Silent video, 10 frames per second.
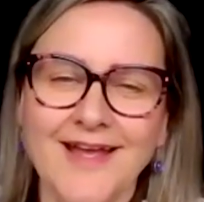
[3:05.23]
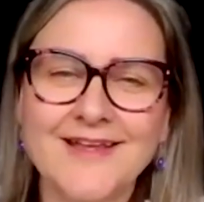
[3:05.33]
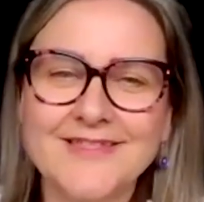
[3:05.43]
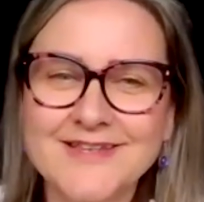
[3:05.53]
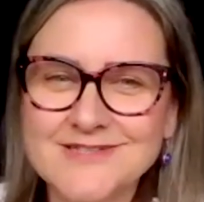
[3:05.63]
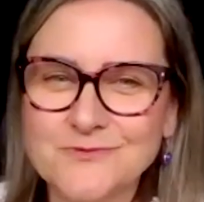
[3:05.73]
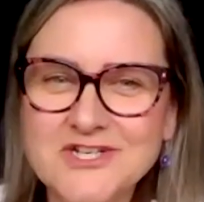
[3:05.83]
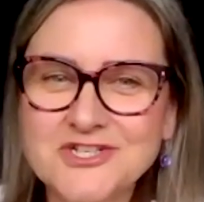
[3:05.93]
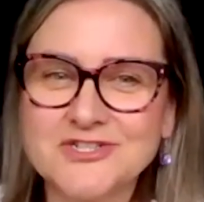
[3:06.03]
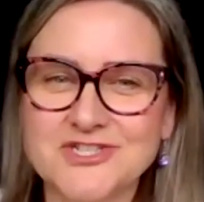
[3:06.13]
And this
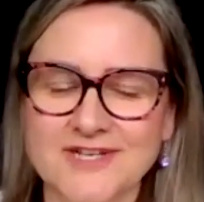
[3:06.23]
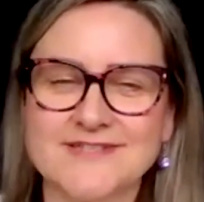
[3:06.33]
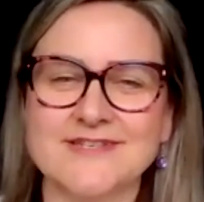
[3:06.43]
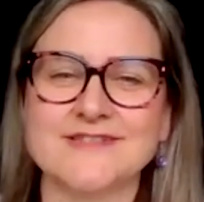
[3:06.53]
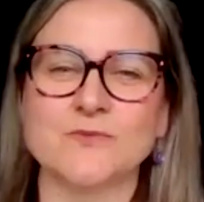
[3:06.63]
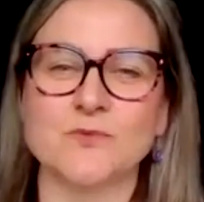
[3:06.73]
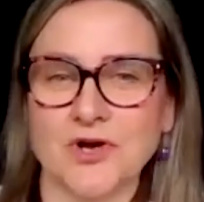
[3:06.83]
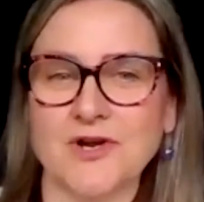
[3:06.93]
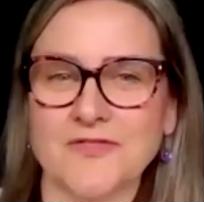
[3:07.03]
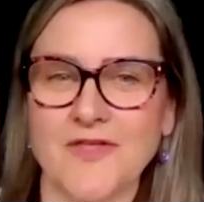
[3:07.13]
racial justice
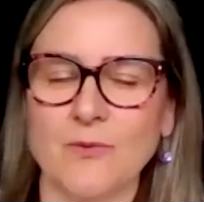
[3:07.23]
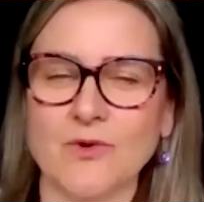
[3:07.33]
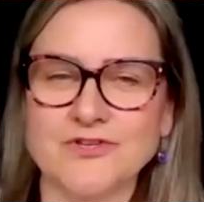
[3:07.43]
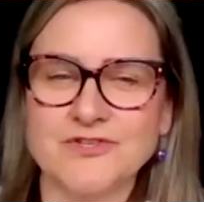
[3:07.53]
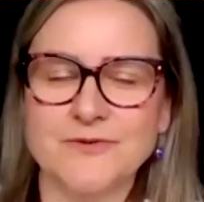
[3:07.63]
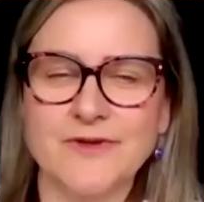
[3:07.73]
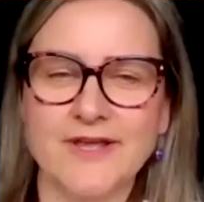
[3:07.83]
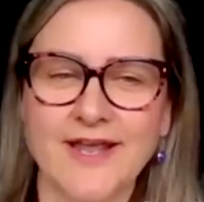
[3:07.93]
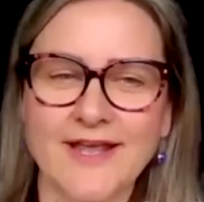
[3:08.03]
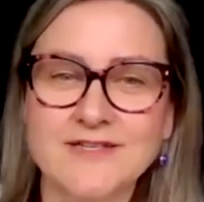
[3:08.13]
work that we're
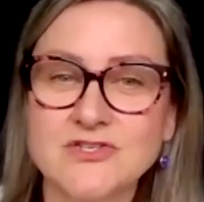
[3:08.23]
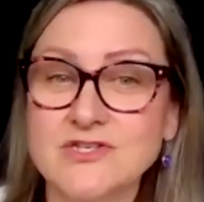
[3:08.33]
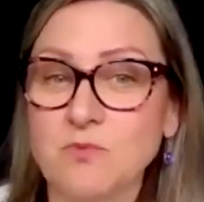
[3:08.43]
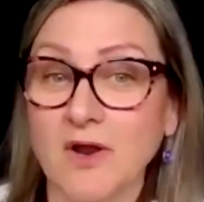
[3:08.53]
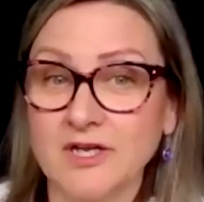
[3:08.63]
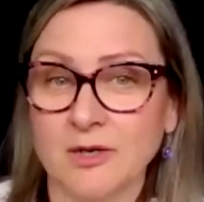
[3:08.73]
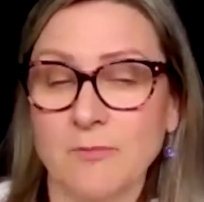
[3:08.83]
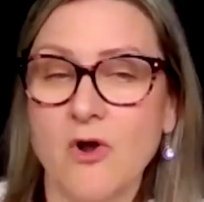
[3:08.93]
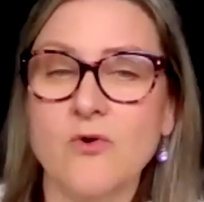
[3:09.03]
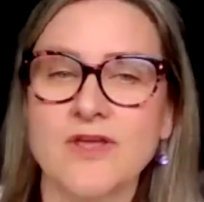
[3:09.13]
doing is just one
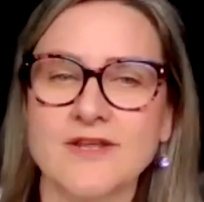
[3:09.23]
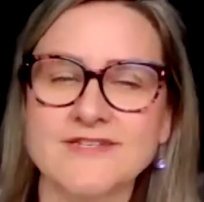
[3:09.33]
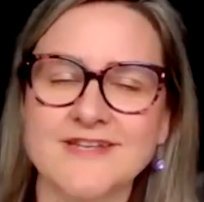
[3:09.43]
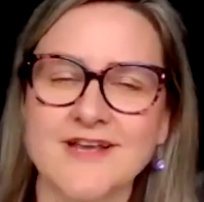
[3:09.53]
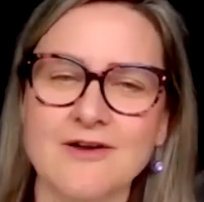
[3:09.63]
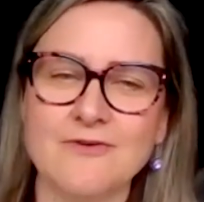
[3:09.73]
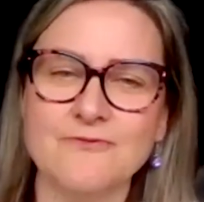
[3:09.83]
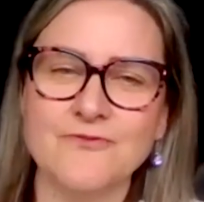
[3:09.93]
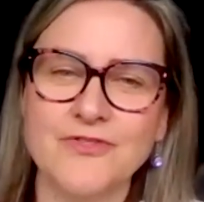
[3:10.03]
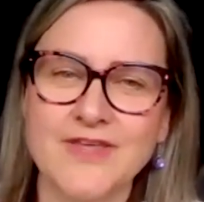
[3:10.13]
component
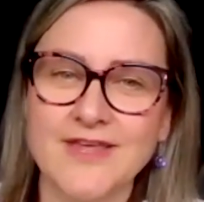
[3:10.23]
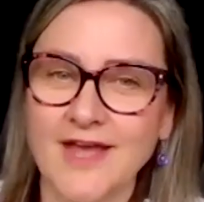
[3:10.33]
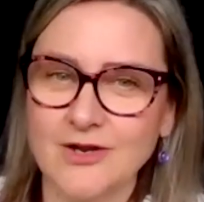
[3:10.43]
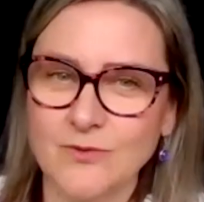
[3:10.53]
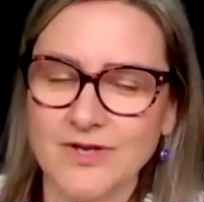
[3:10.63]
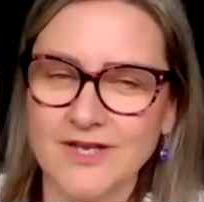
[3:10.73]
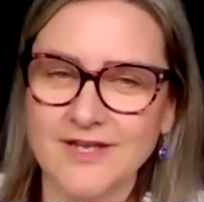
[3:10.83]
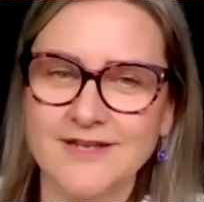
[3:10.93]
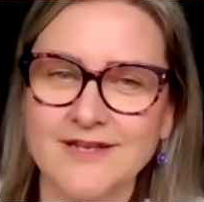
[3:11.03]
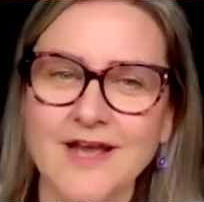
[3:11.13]
of the
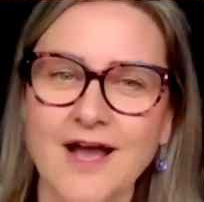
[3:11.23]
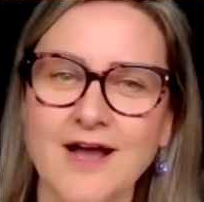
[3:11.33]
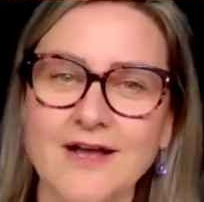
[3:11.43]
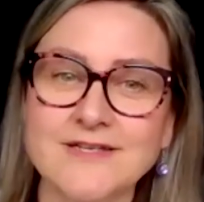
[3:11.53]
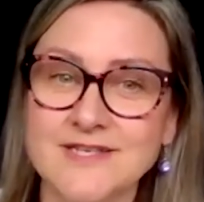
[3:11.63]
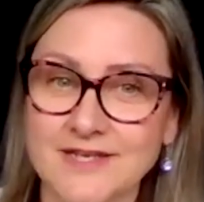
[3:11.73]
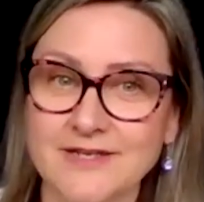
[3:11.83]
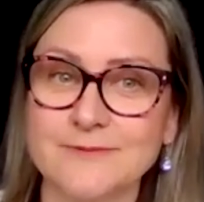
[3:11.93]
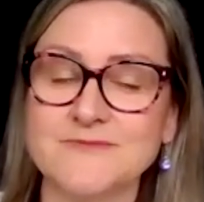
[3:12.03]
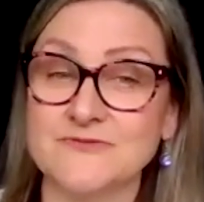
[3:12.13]
equity
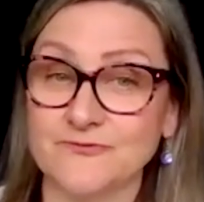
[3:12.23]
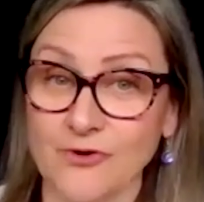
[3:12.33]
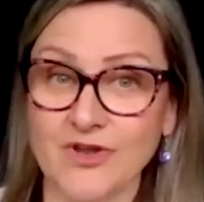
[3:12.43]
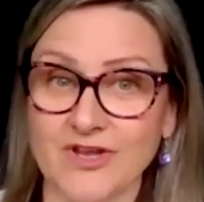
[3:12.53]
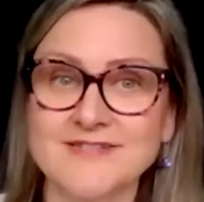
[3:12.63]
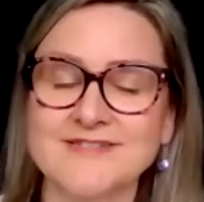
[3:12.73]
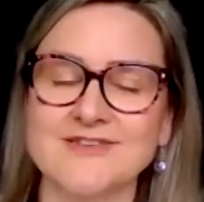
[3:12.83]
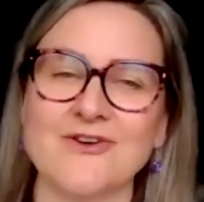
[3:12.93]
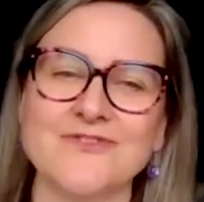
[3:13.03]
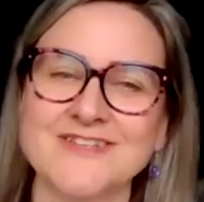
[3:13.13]
team's
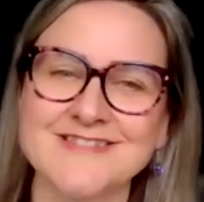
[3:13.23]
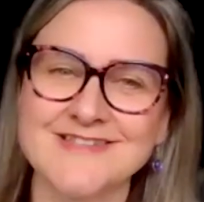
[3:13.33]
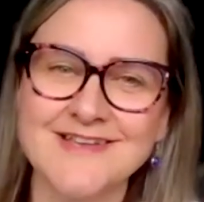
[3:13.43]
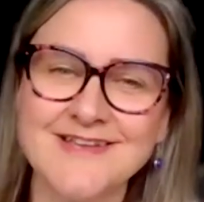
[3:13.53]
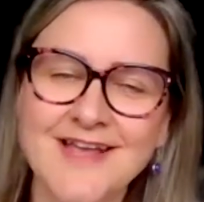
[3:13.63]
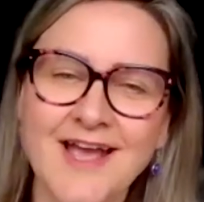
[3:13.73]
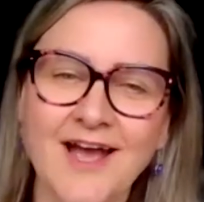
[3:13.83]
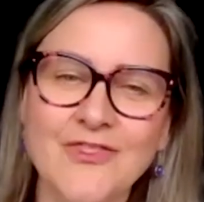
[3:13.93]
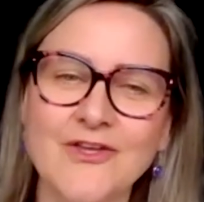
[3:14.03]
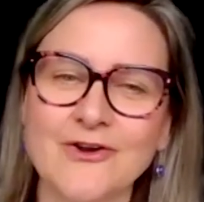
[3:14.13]
focus, obviously.
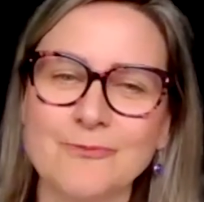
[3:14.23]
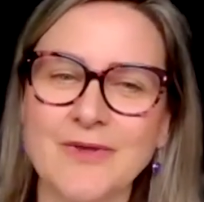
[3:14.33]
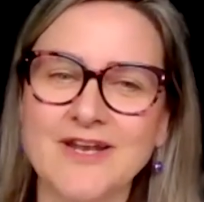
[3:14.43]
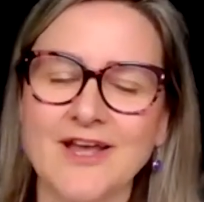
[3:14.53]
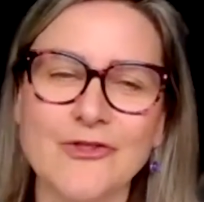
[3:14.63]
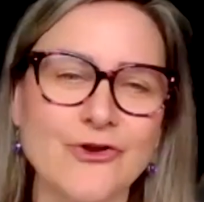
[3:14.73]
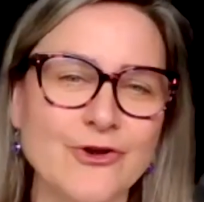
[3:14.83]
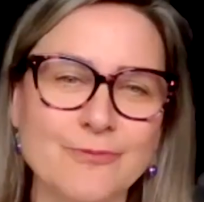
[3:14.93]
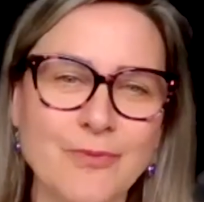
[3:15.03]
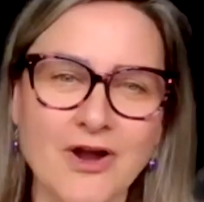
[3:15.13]
There are many
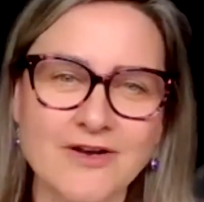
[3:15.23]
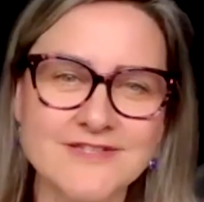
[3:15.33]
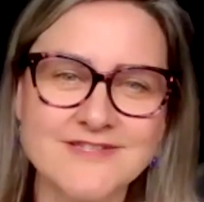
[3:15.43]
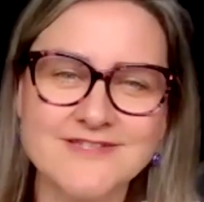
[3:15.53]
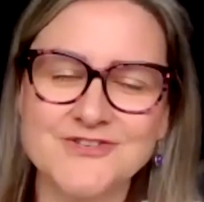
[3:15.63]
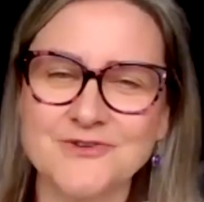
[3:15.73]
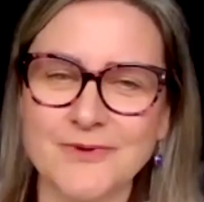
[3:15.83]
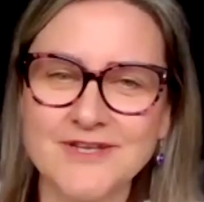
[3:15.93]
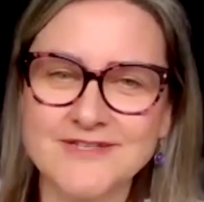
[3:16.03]
other parts to